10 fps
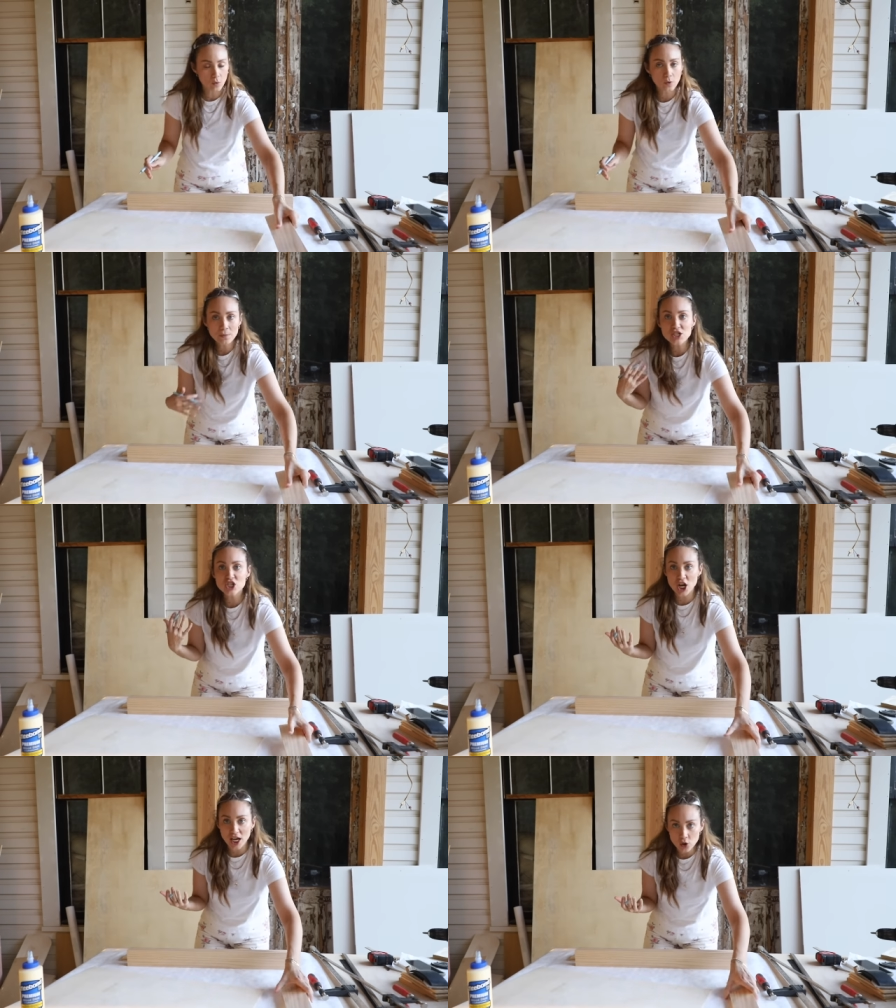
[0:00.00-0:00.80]
we wanna be
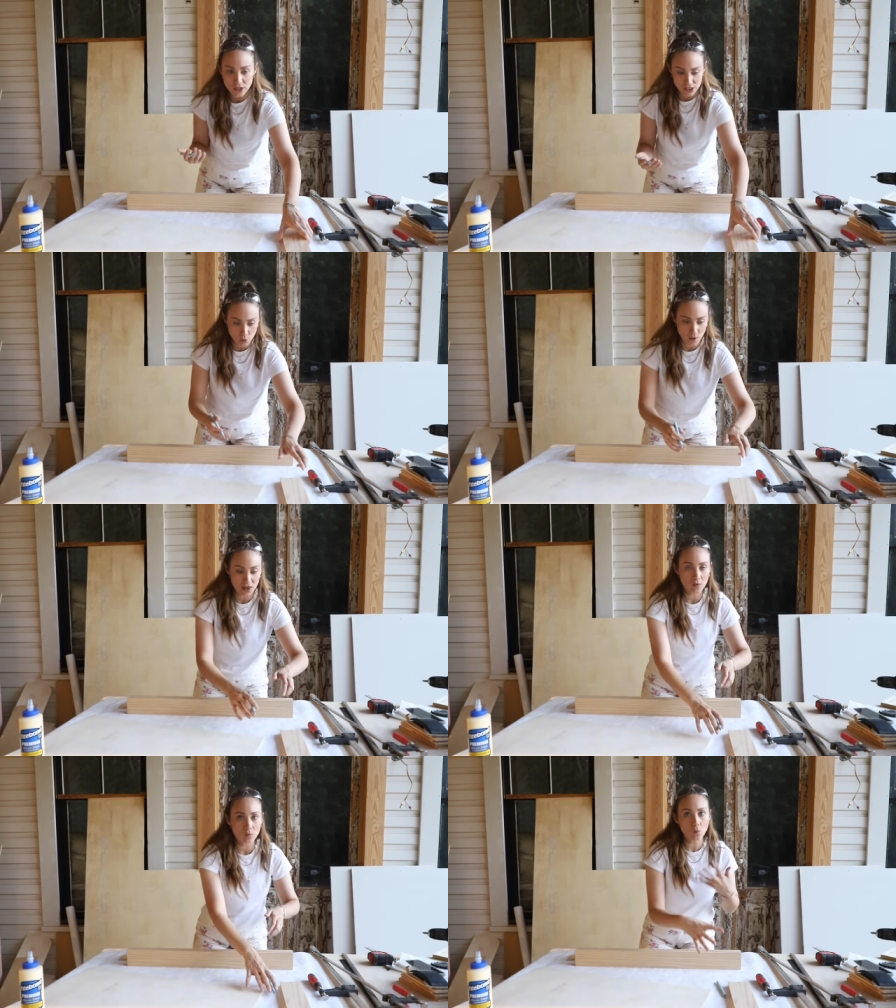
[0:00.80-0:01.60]
generous with
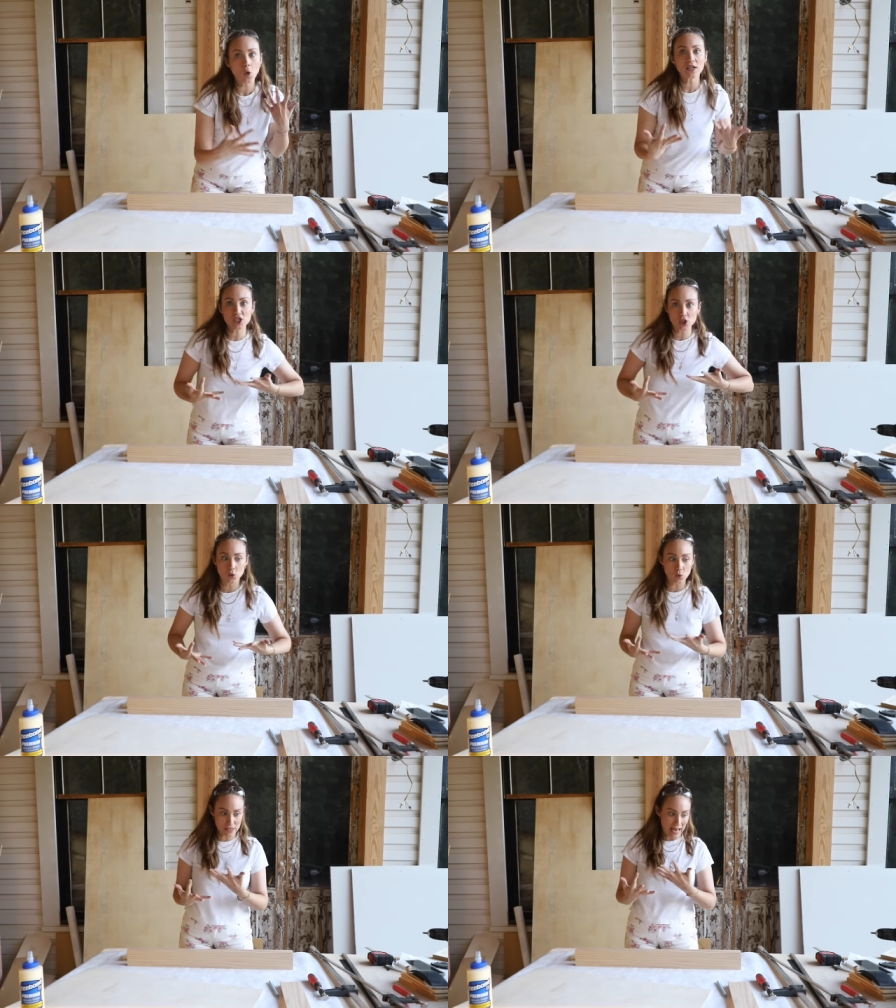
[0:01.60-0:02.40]
it. We want it to
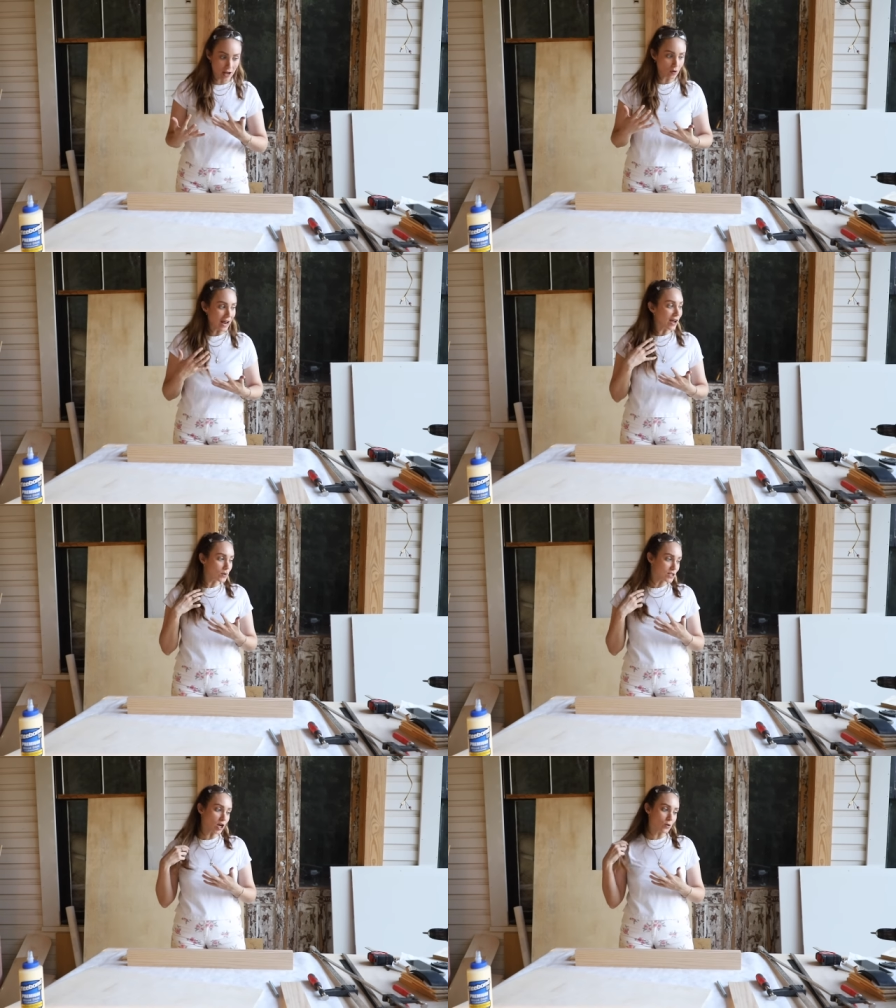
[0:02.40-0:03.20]
ooze out. I
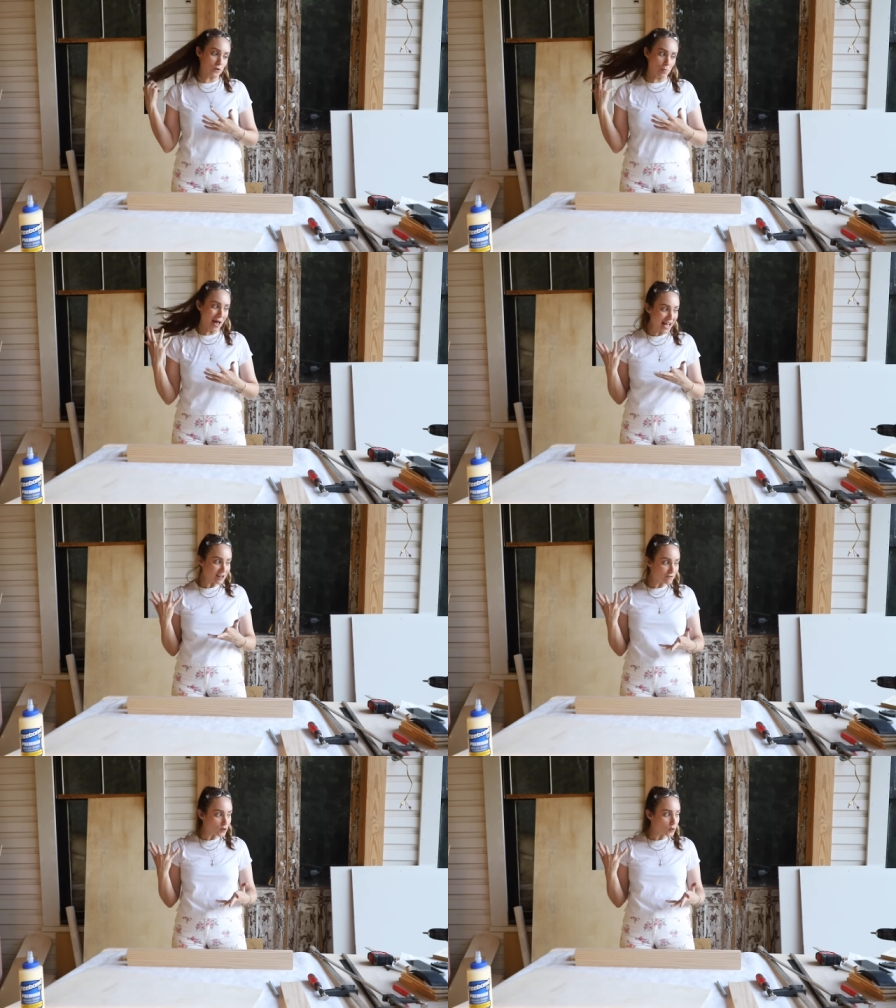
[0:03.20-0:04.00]
always thought it was
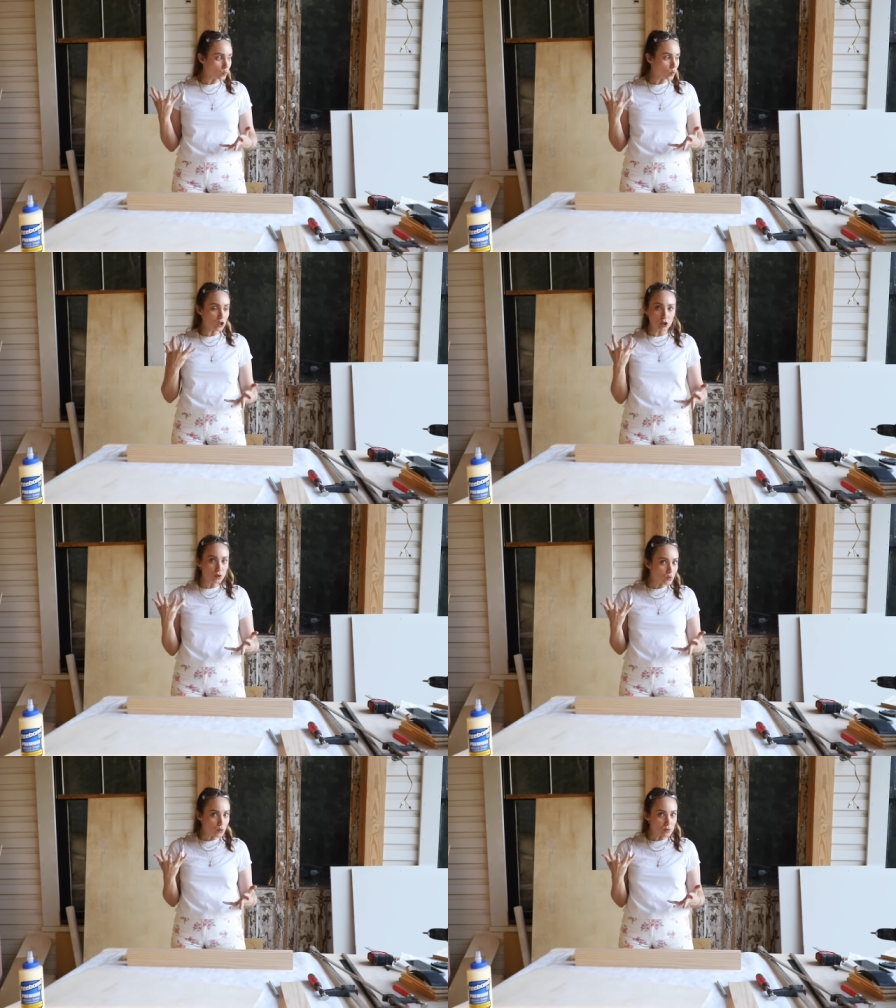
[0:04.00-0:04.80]
bad for wood glue
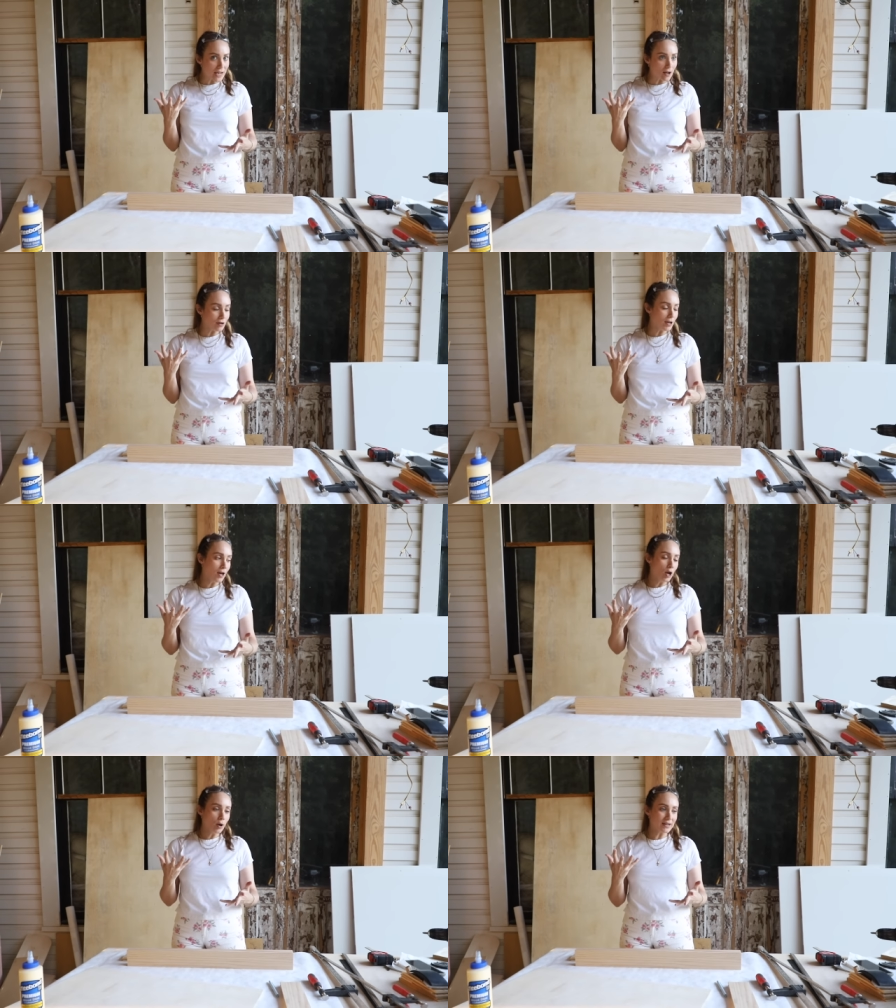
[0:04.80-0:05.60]
to ooze out,
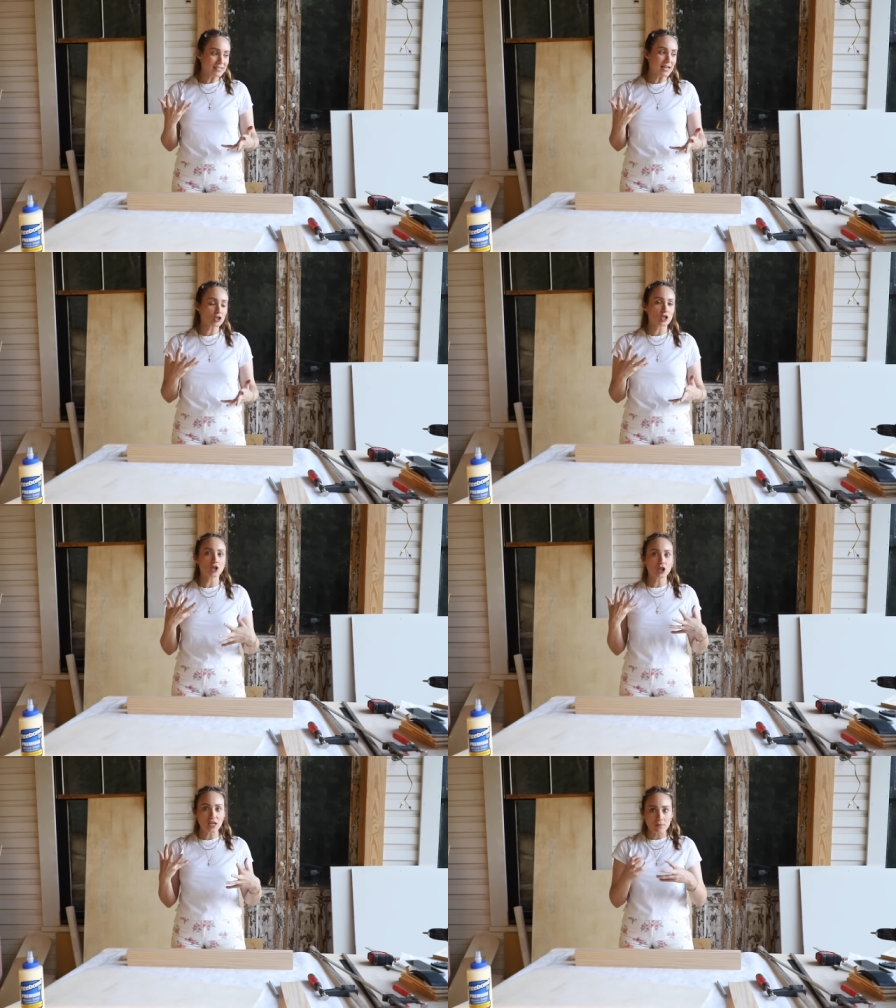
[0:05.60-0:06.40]
but it's actually a
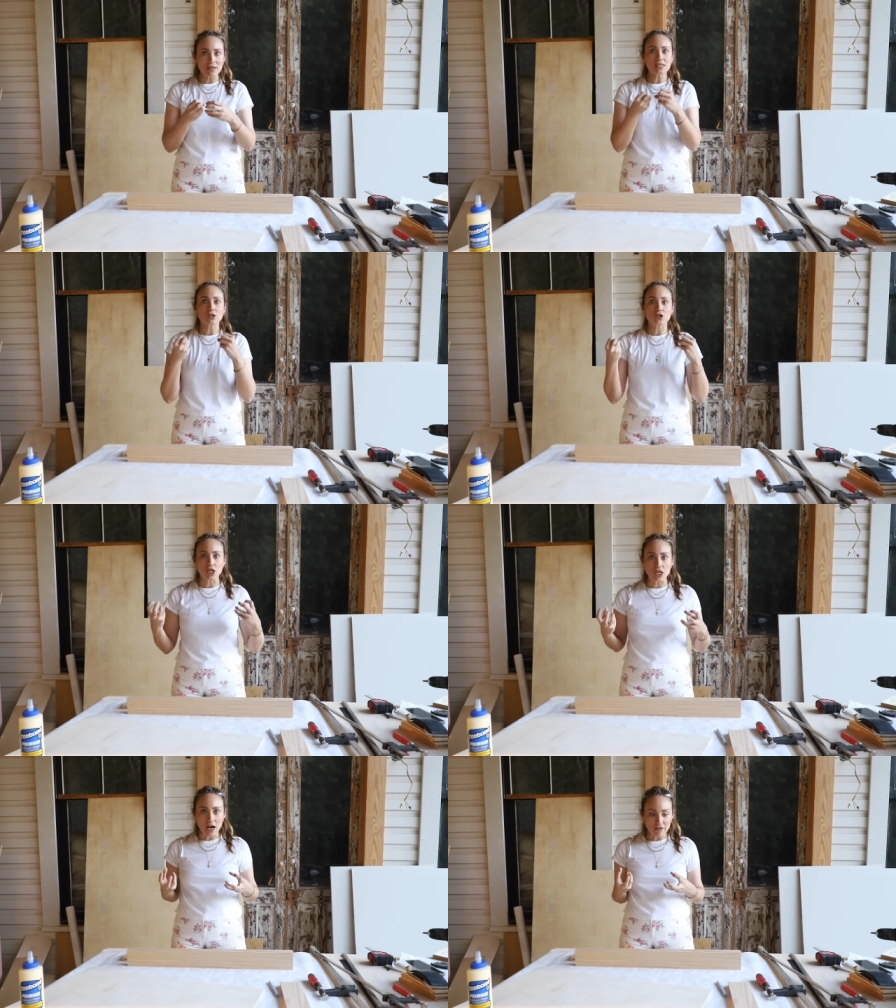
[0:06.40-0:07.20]
good thing. It means there's
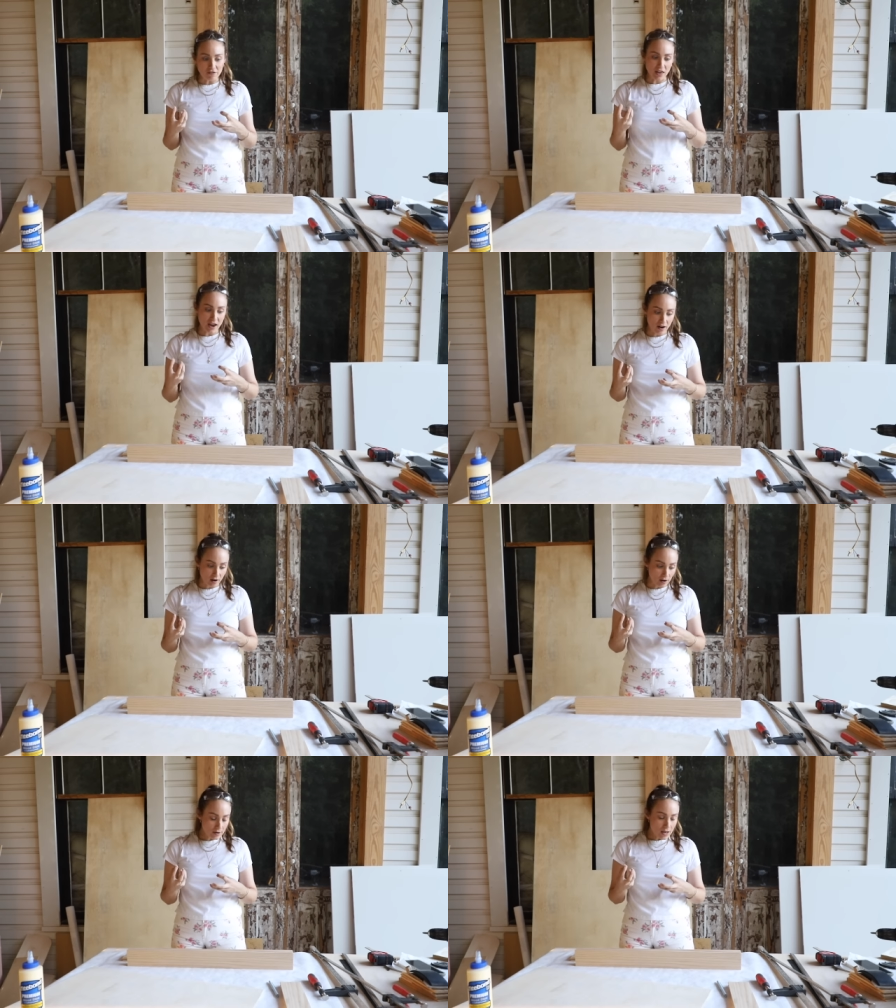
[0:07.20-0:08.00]
enough
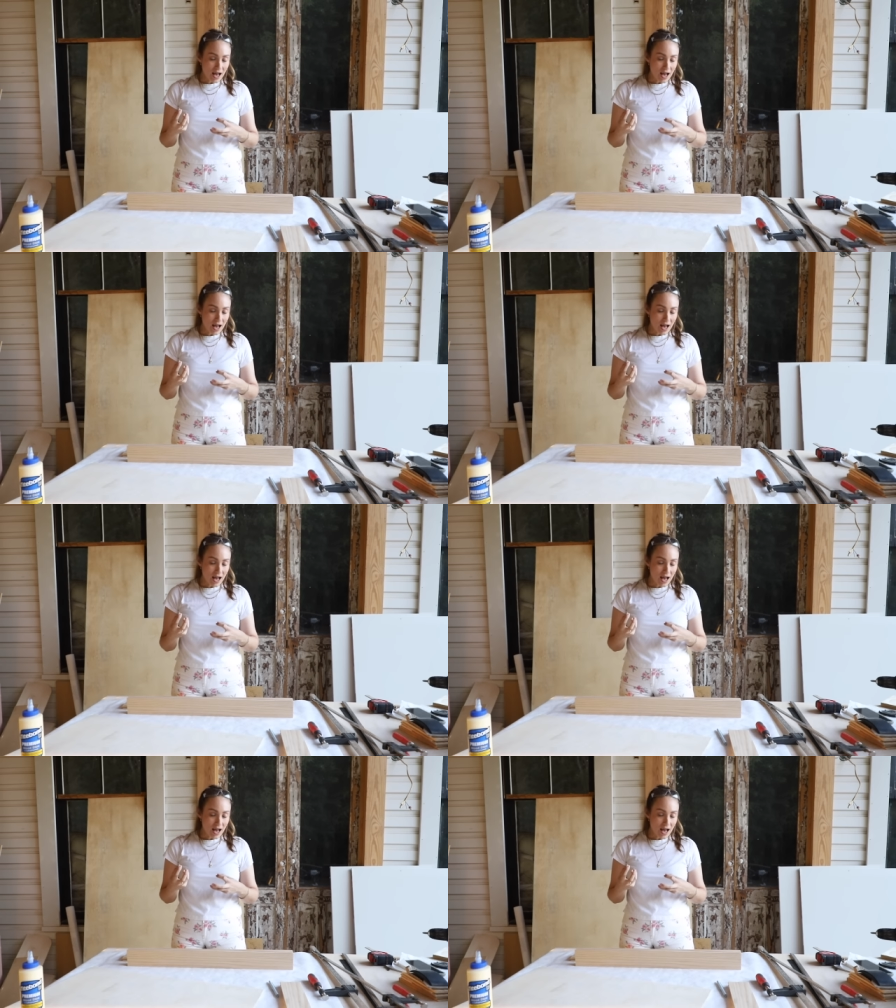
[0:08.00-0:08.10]
there.